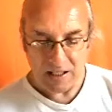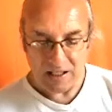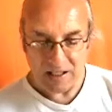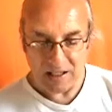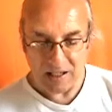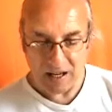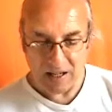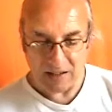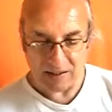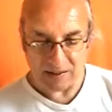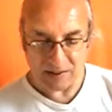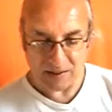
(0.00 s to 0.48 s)

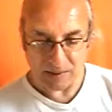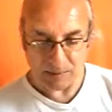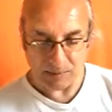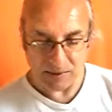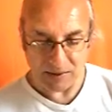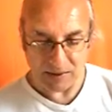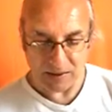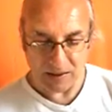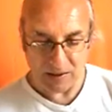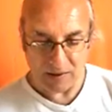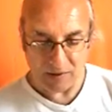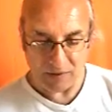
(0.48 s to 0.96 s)
He asked
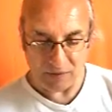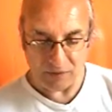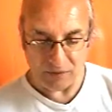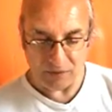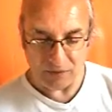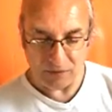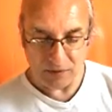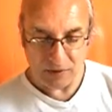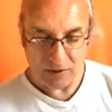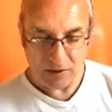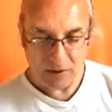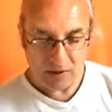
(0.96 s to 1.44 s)
himself,
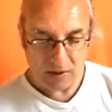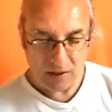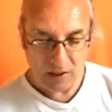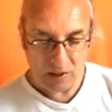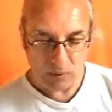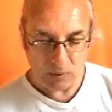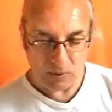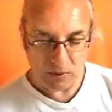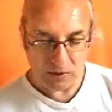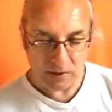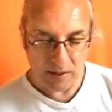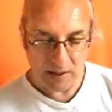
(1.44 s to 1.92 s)

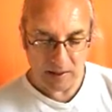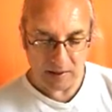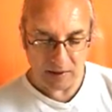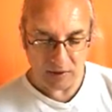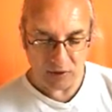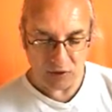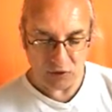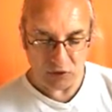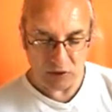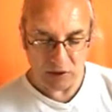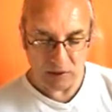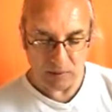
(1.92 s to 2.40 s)
'It was like
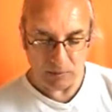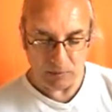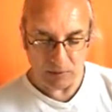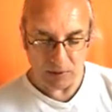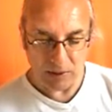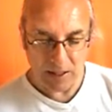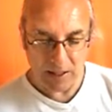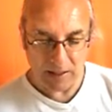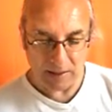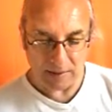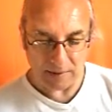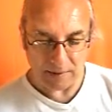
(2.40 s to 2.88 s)
a dream,
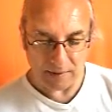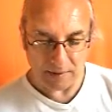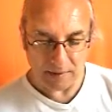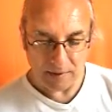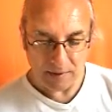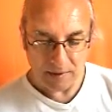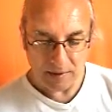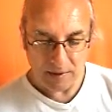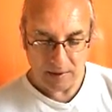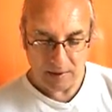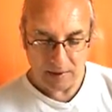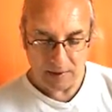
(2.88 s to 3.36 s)
yet
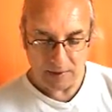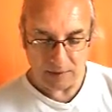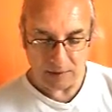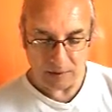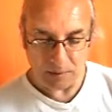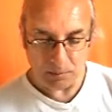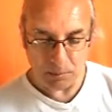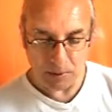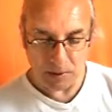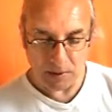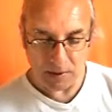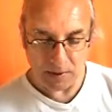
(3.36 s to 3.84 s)
it
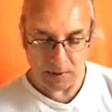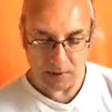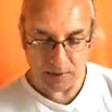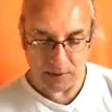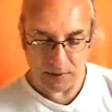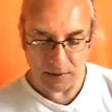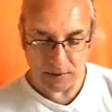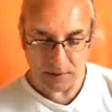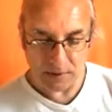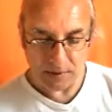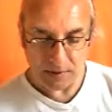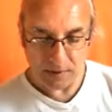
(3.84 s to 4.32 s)

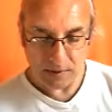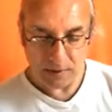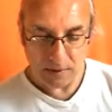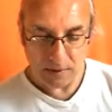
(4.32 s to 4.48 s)
appears